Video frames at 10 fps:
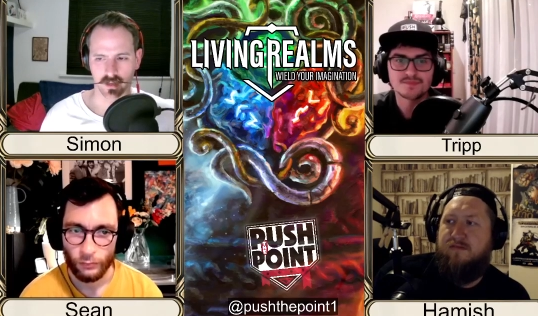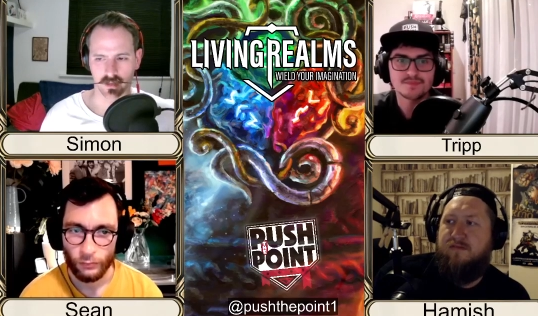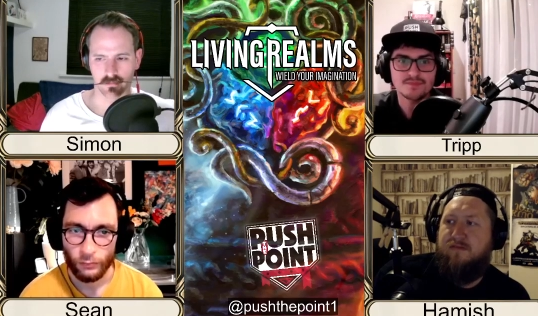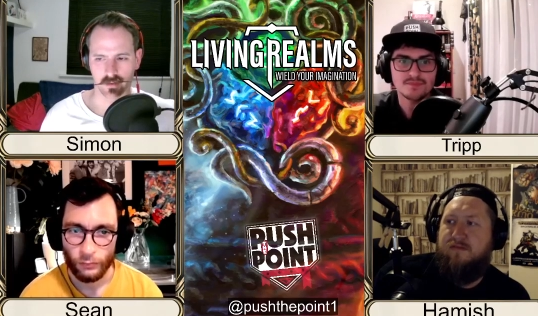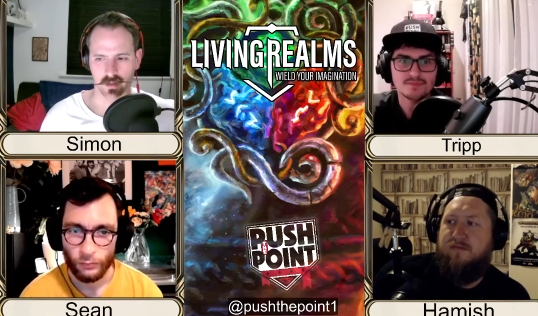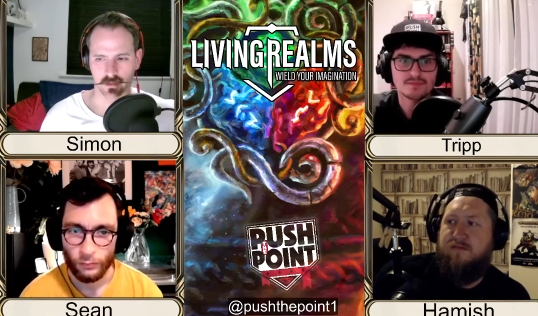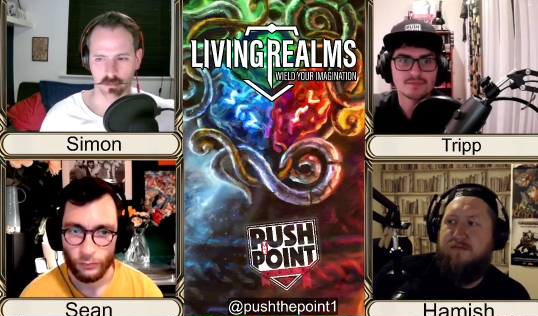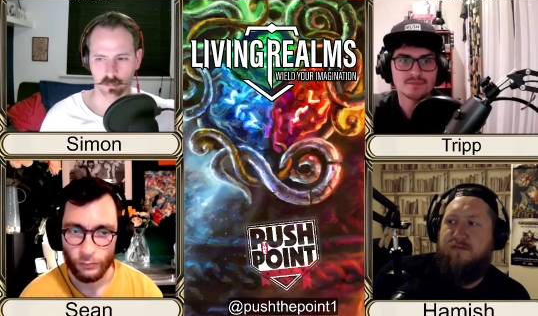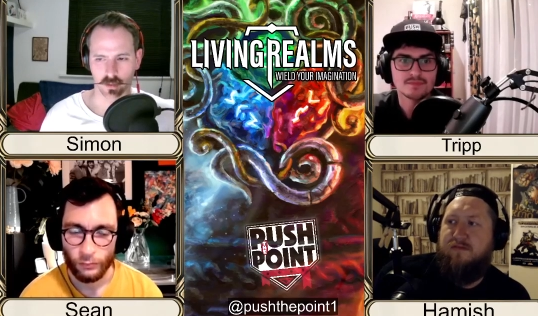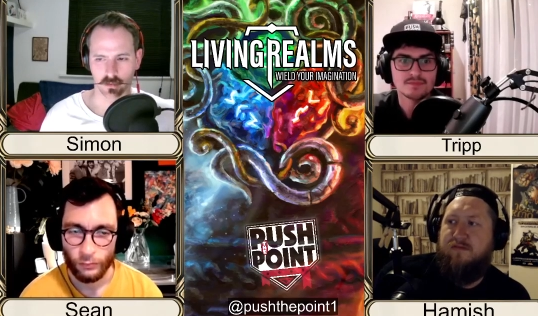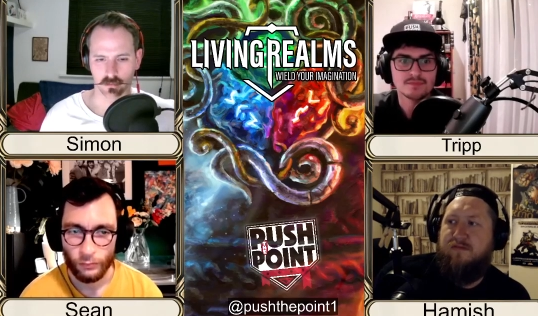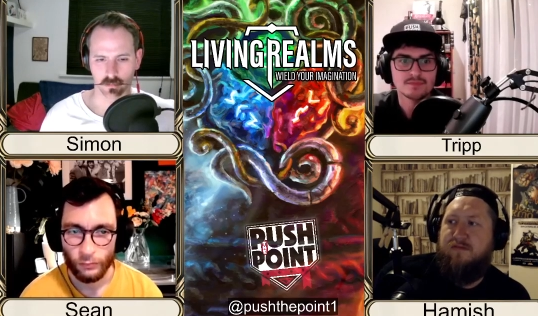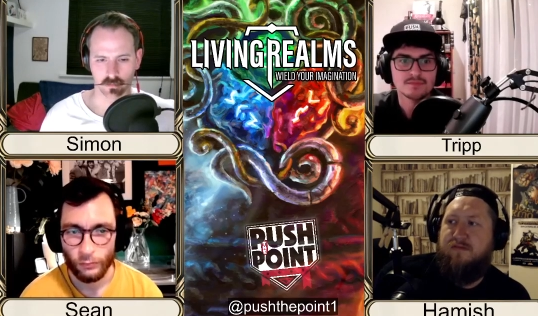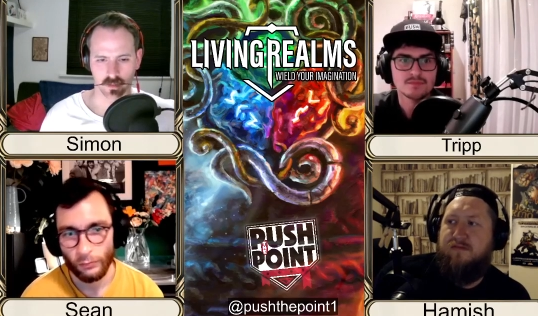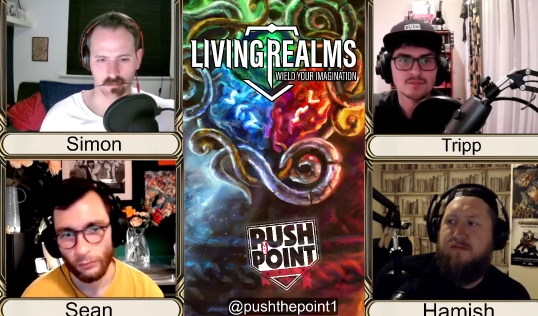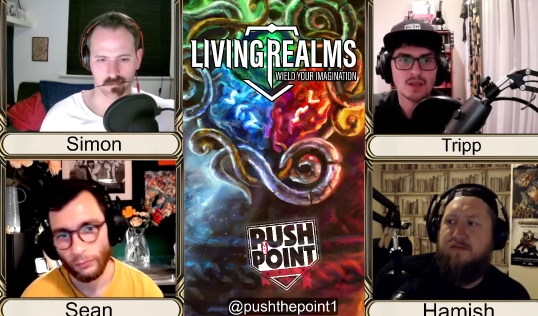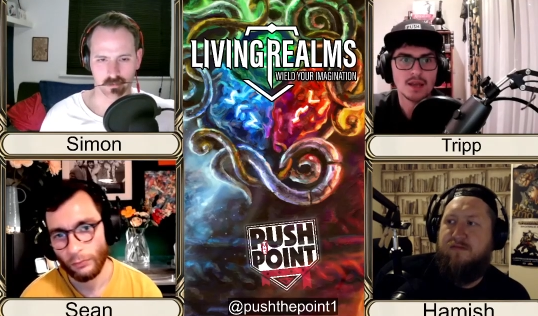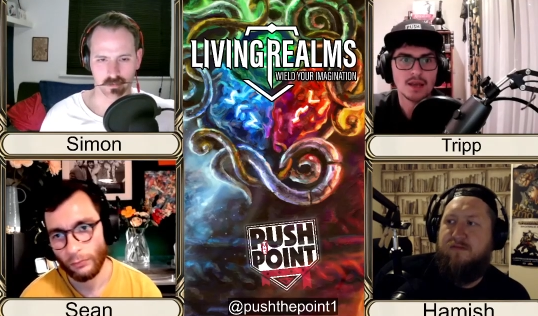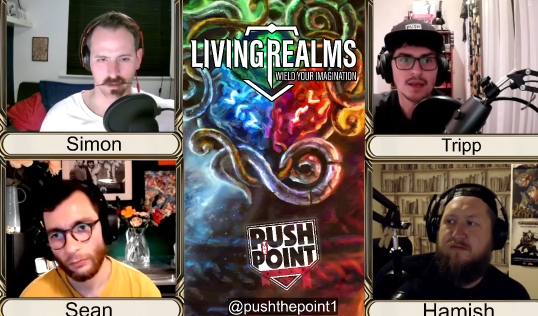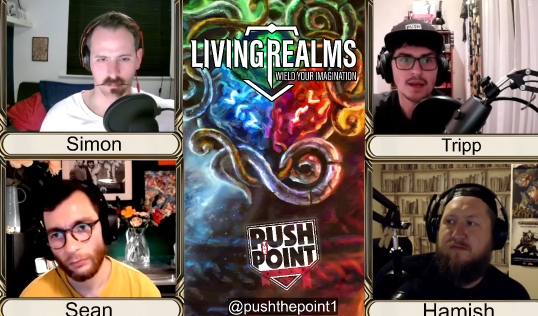Speaker 1: at Worlds, wasn't there? For example,
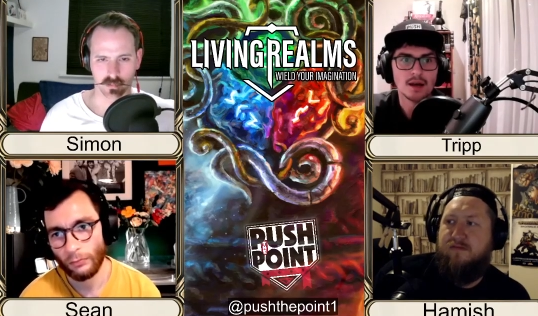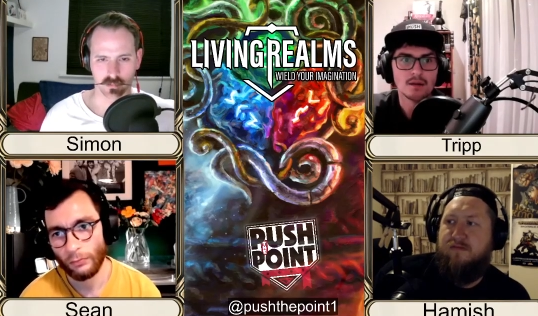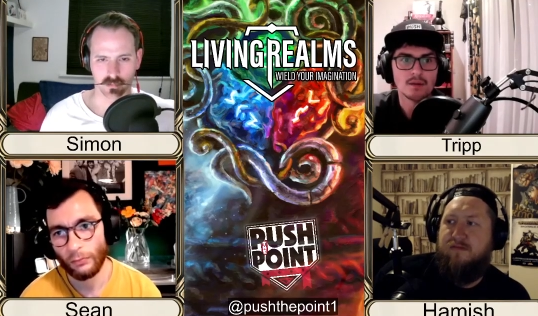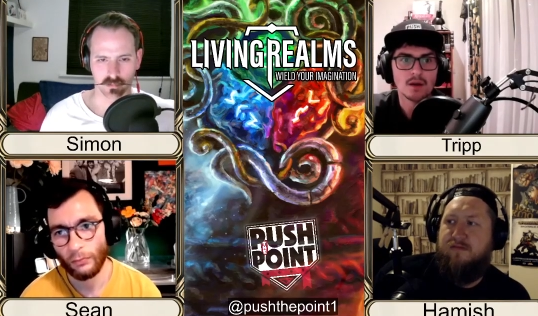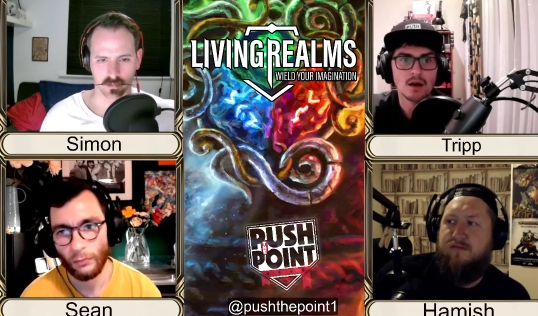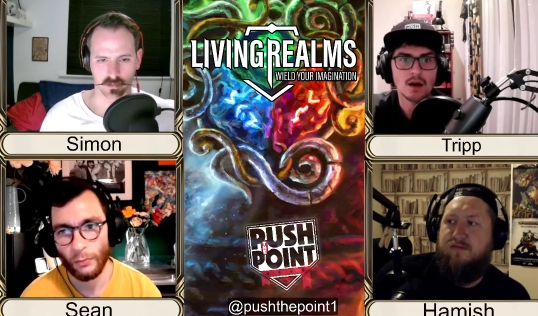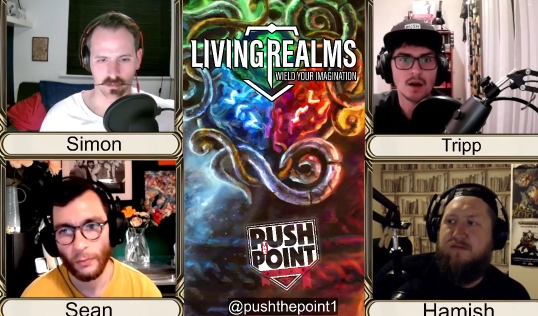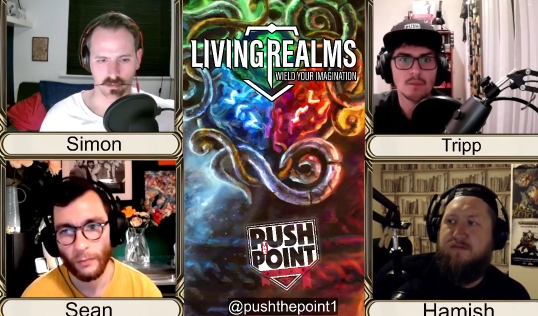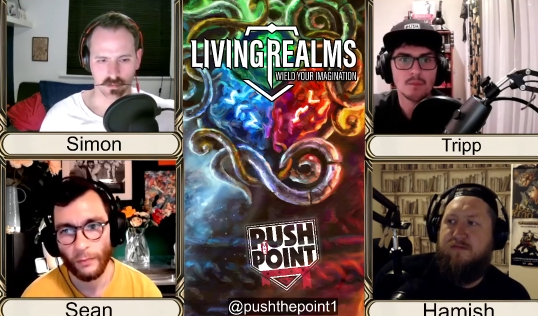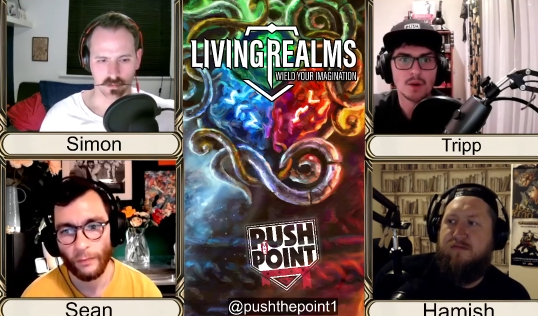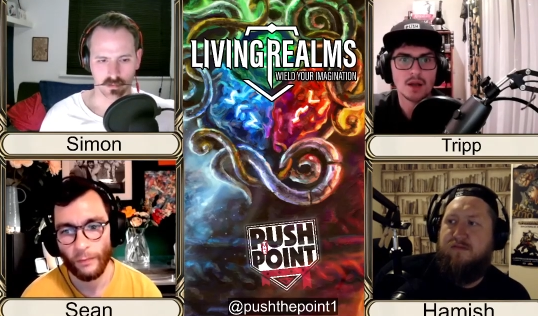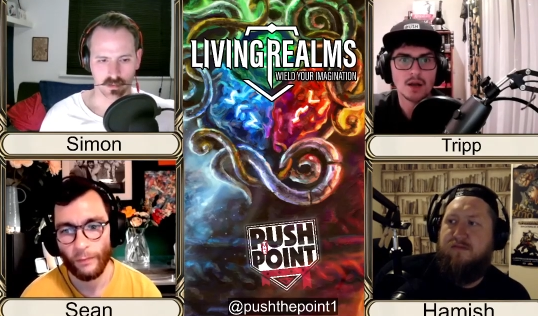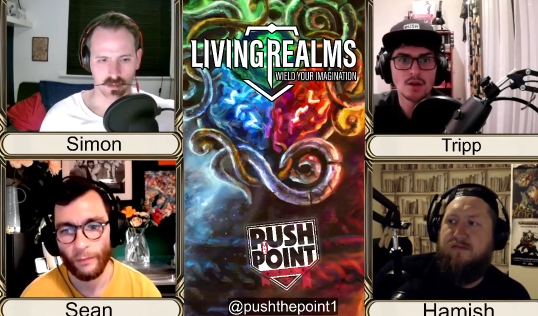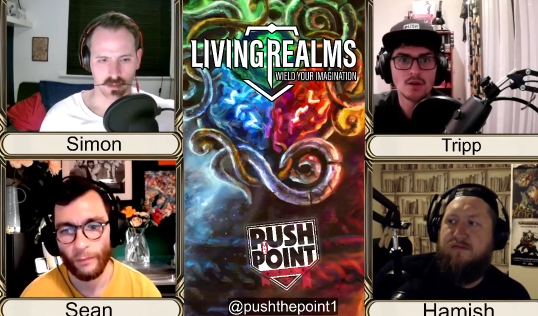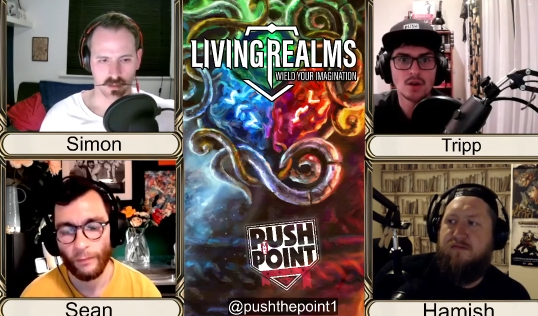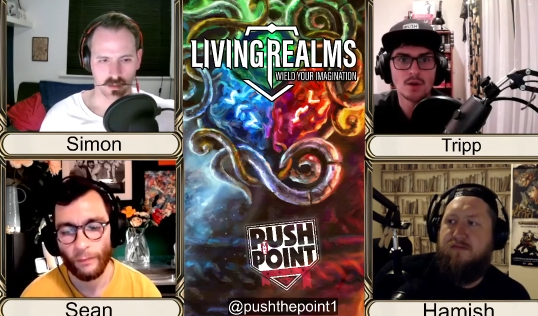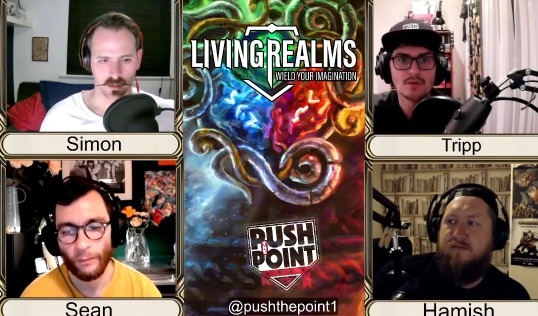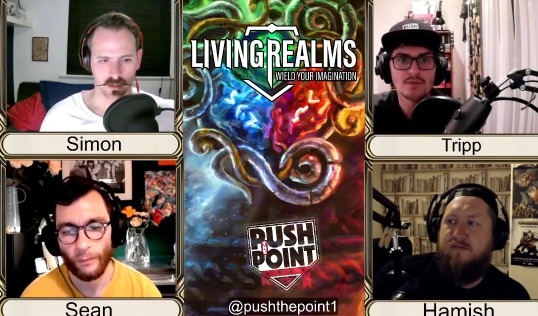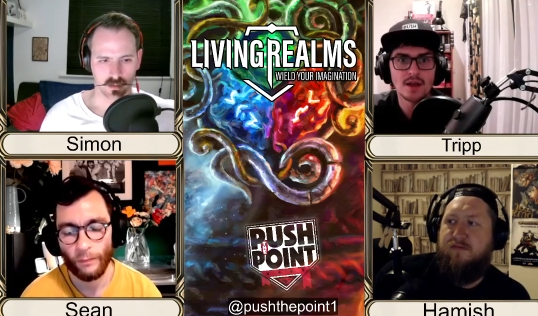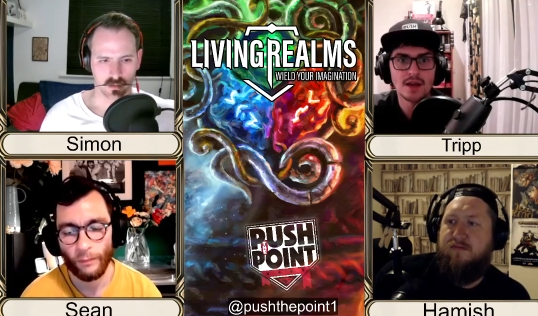yeah.
Speaker 2: Um, but I don't know if
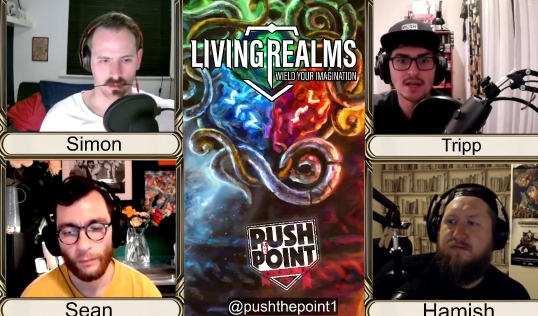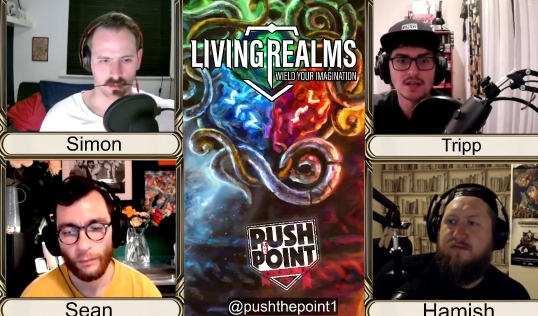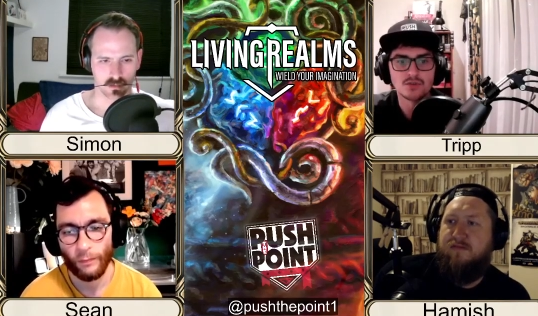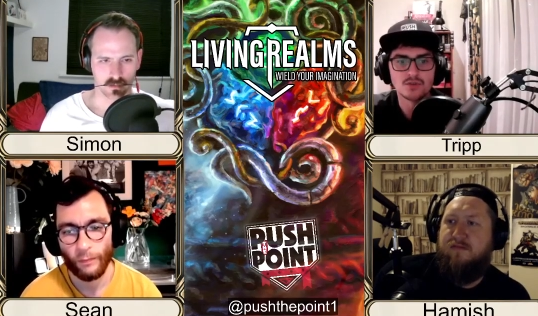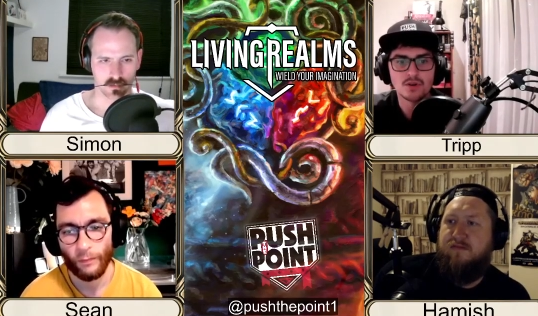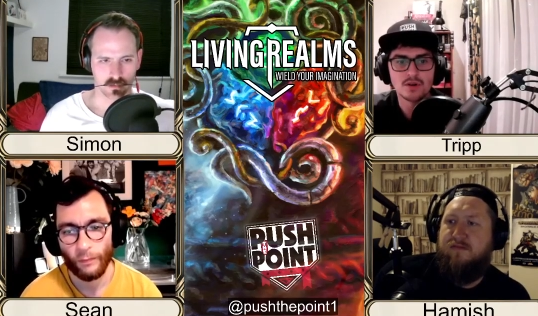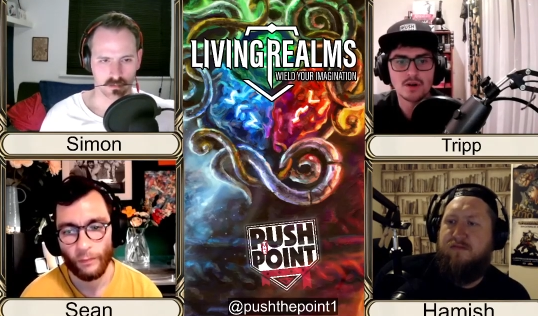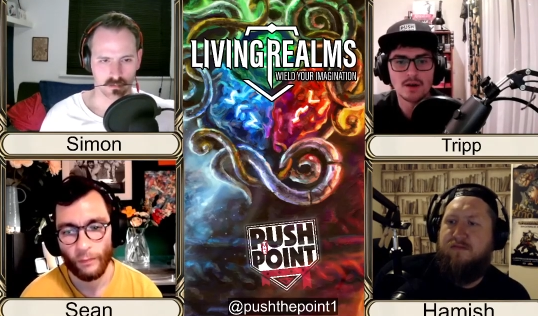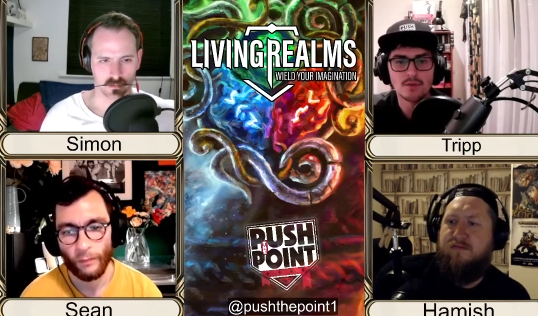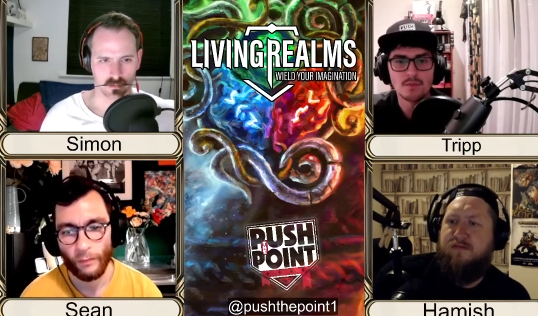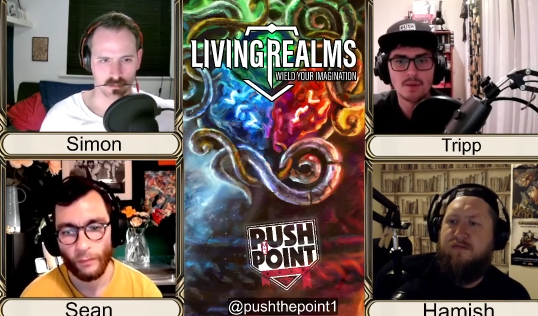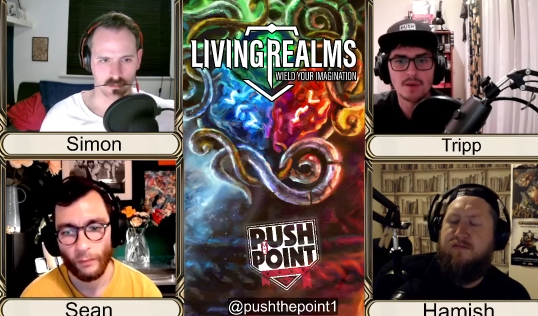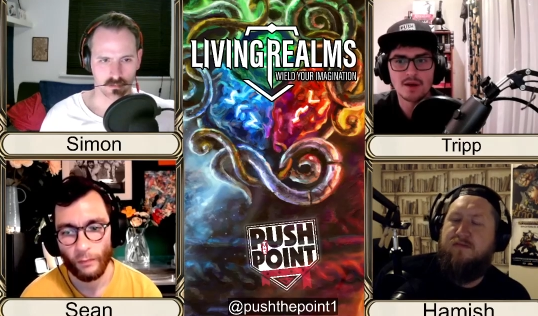there is or not. I've, maybe I can